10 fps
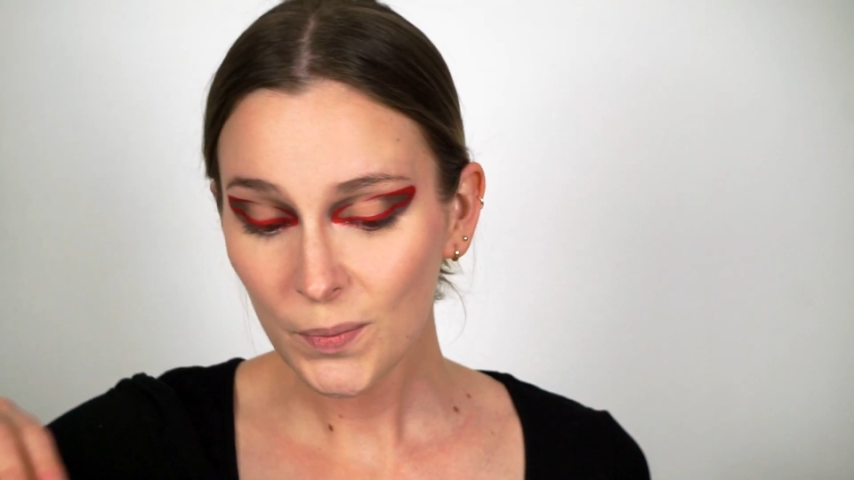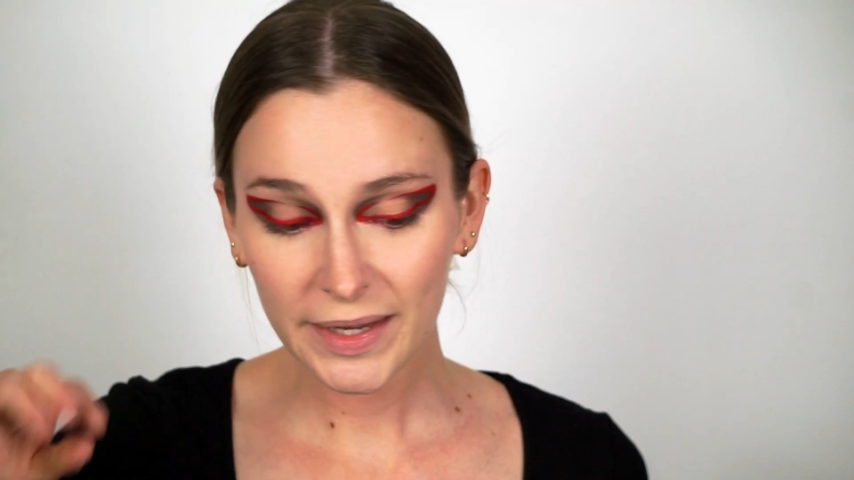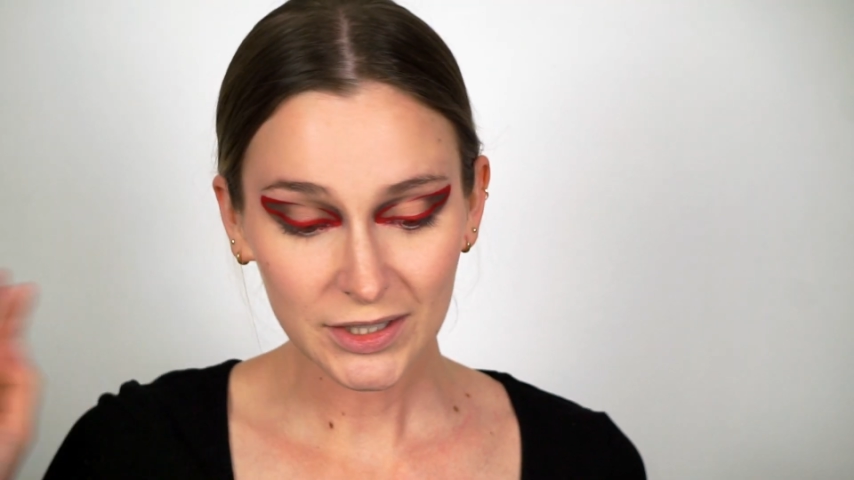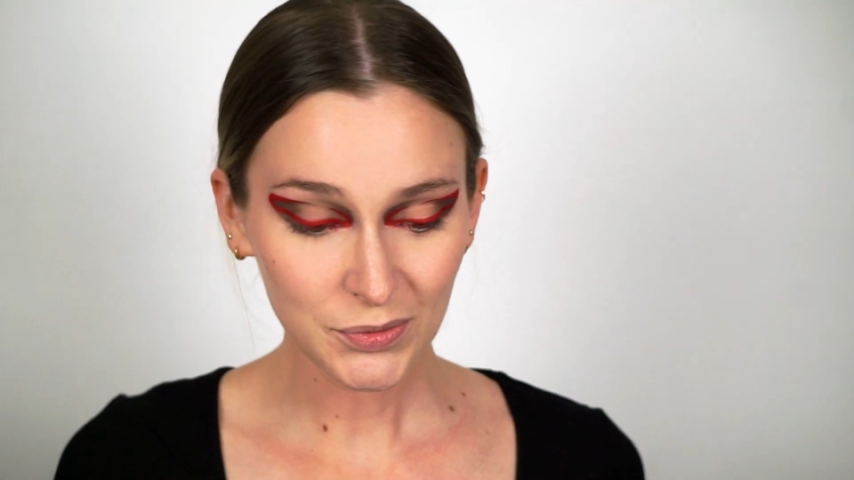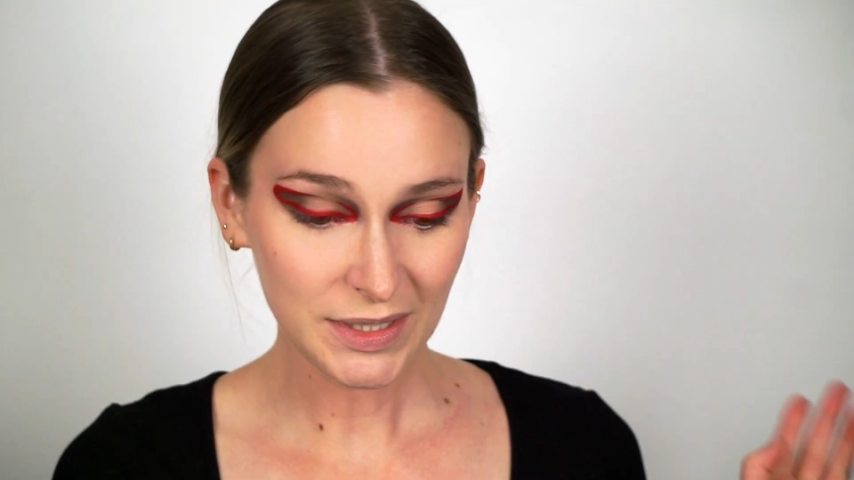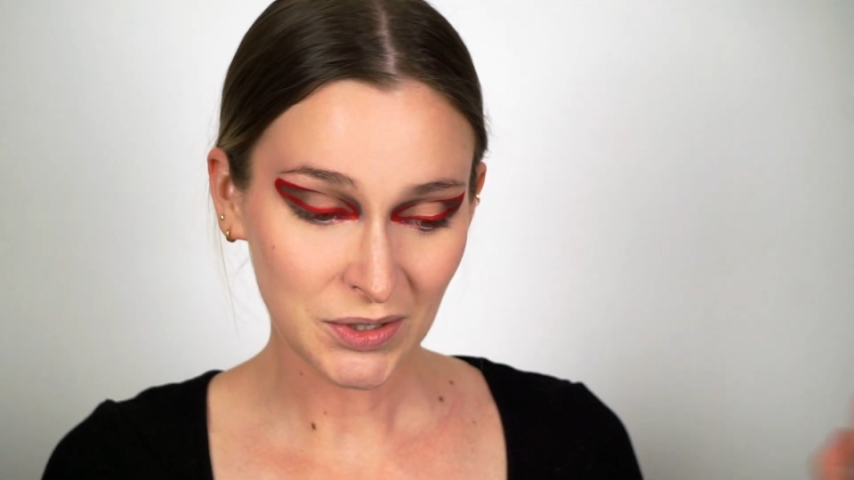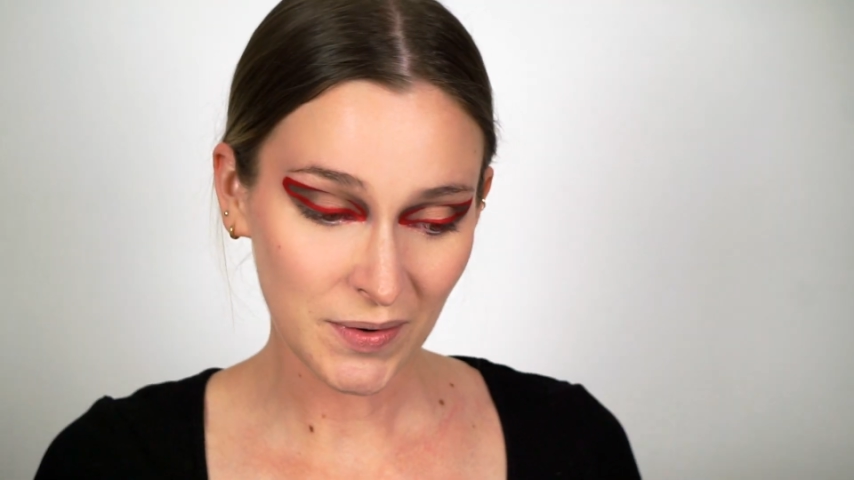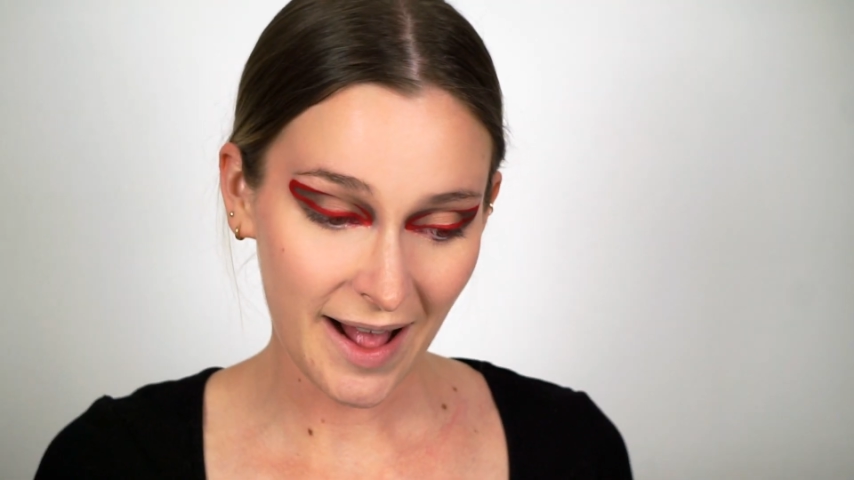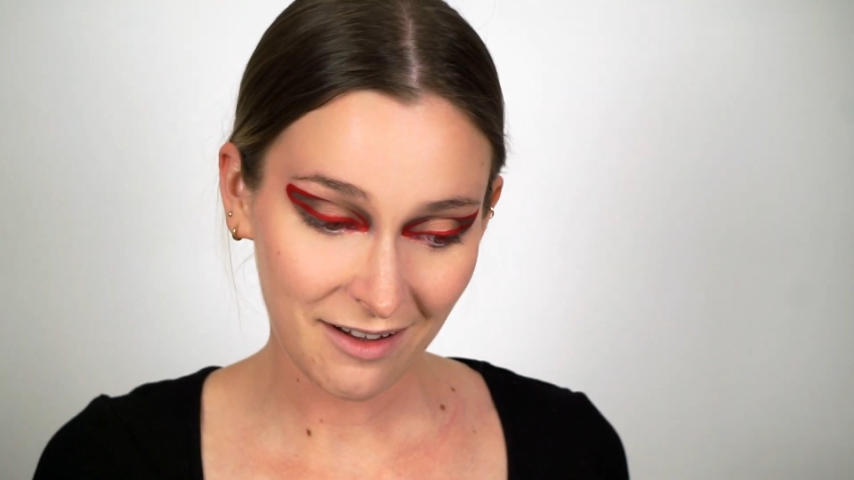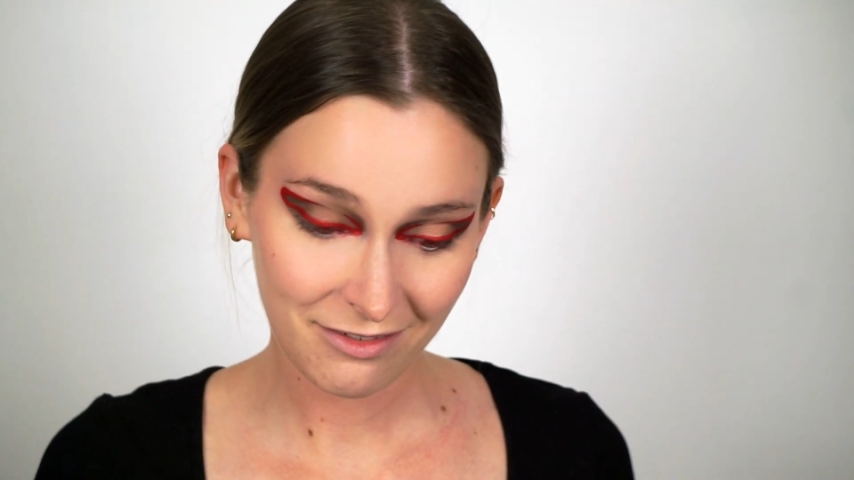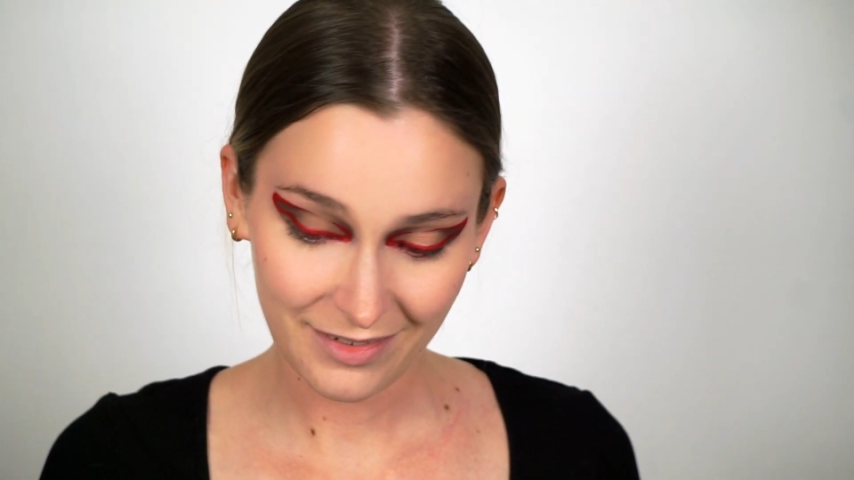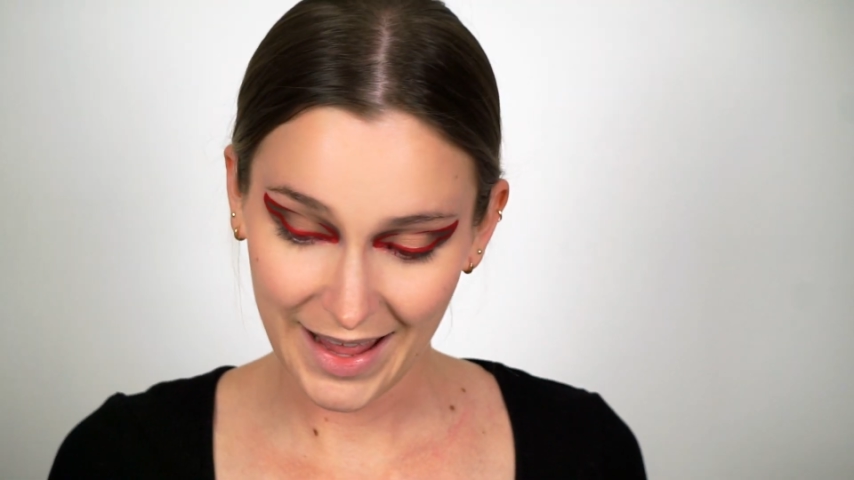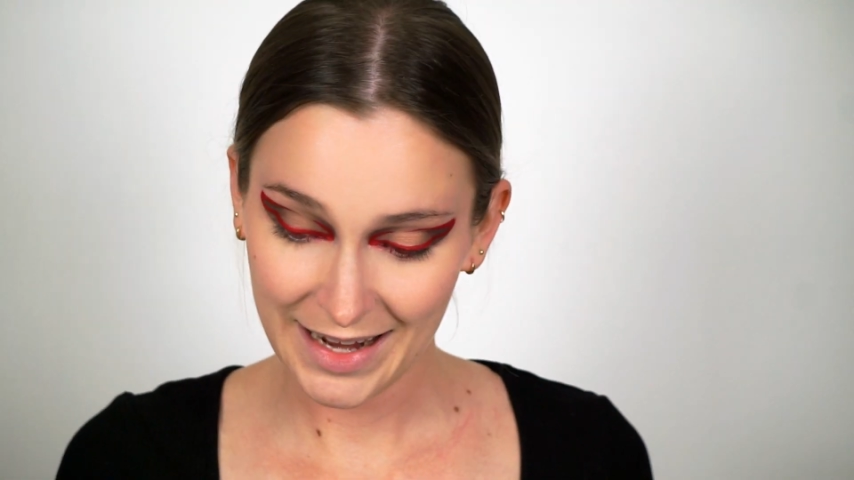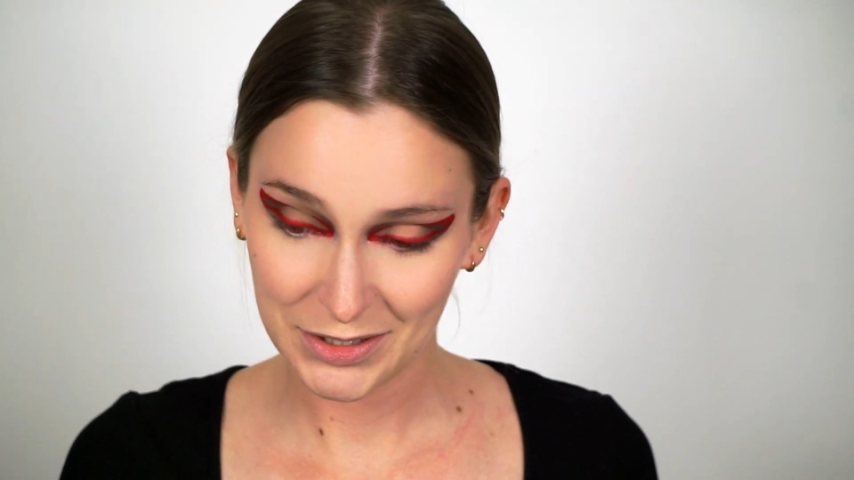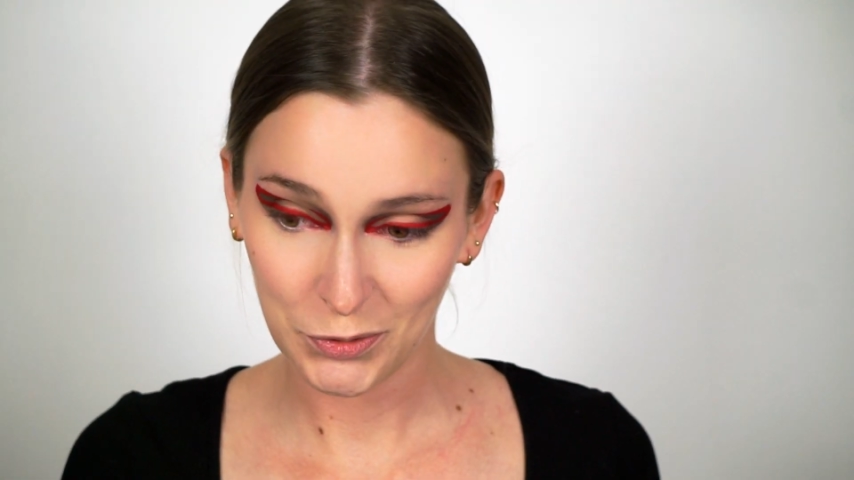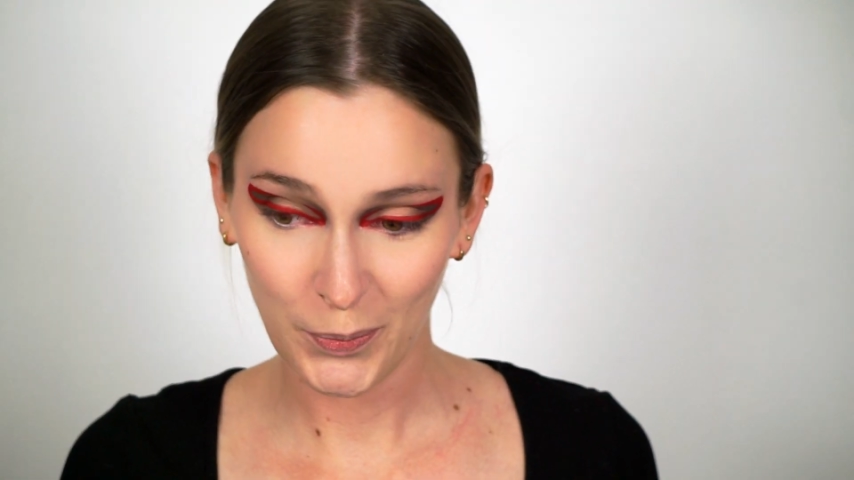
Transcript: because we don't have a new